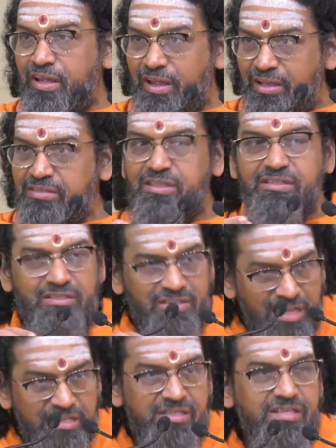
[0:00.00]

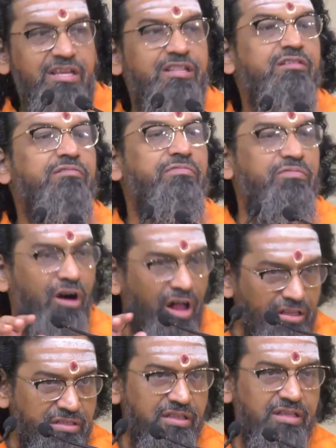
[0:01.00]
existence in the
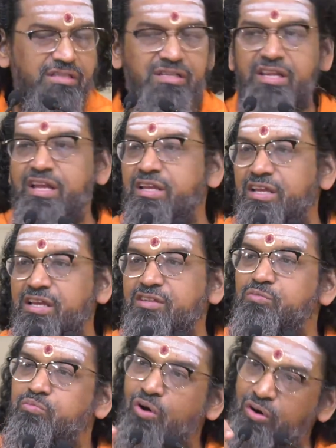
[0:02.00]
false snake
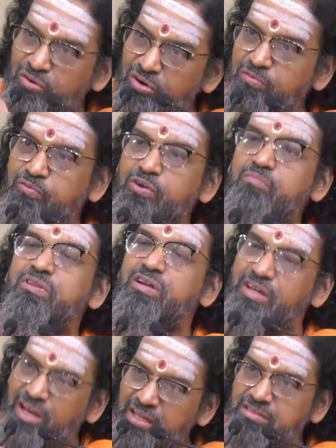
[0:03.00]
is borrowed from the
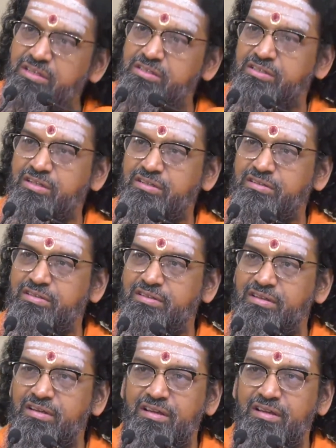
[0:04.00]
real existence.